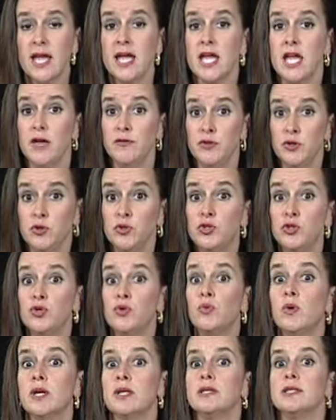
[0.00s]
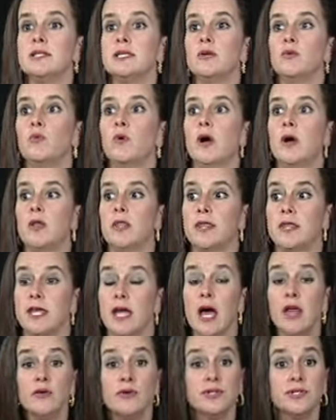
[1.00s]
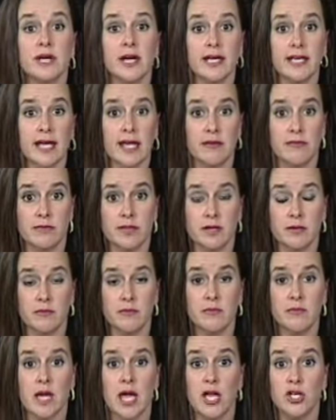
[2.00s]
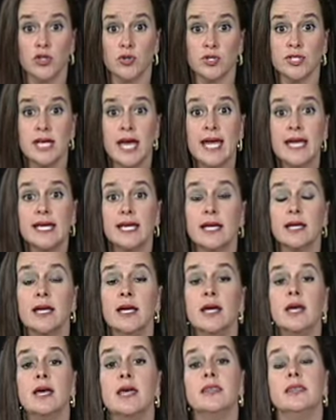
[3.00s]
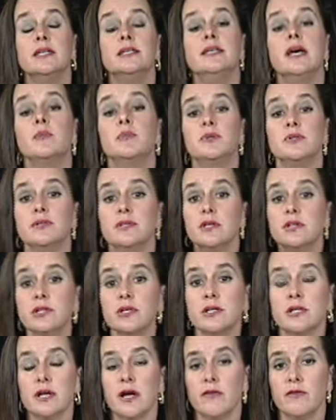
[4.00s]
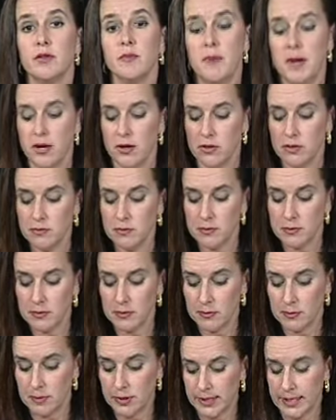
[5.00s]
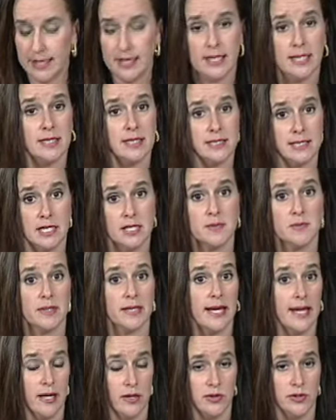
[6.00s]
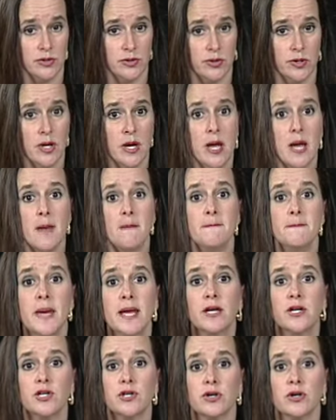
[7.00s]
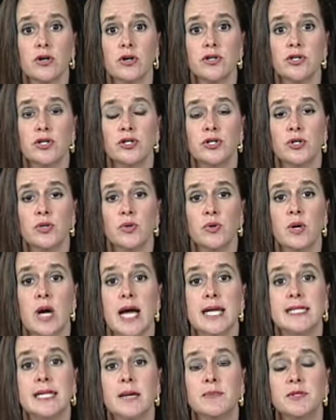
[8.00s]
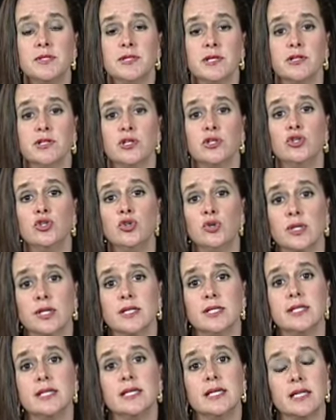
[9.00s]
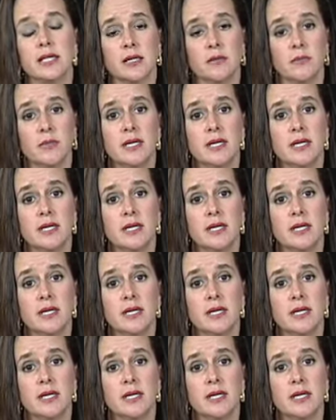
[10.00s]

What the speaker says: If you do want to see what the other side gave them and you're taking the deposition of the parent plan assessment counselor, make sure to do a deposition ducus tecum,